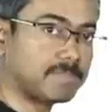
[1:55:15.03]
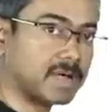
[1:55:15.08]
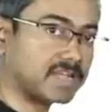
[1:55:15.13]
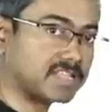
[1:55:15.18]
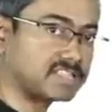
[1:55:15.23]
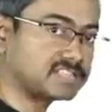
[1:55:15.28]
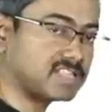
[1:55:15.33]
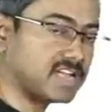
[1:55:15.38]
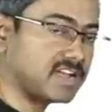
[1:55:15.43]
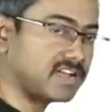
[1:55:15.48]
a
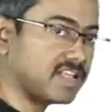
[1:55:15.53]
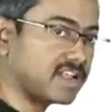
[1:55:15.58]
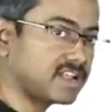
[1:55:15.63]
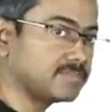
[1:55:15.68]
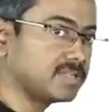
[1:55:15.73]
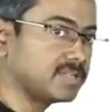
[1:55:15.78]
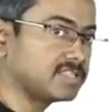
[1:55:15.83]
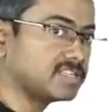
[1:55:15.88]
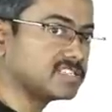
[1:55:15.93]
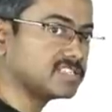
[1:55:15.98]
Pakistani
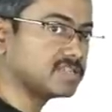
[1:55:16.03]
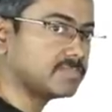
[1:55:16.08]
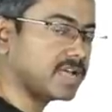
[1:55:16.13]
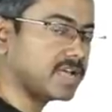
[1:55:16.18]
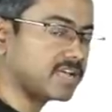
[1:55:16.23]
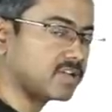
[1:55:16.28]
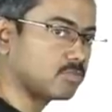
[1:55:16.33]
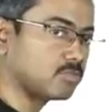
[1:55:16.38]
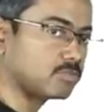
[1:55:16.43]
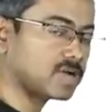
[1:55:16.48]
terrorist, means that's a
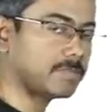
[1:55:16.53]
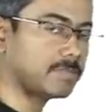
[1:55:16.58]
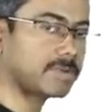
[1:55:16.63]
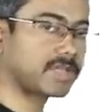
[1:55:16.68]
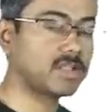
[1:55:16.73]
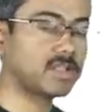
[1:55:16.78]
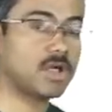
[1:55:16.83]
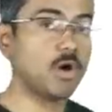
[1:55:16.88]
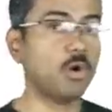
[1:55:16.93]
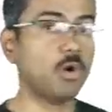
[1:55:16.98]
microbe
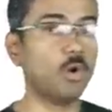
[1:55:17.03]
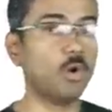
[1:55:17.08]
coming in.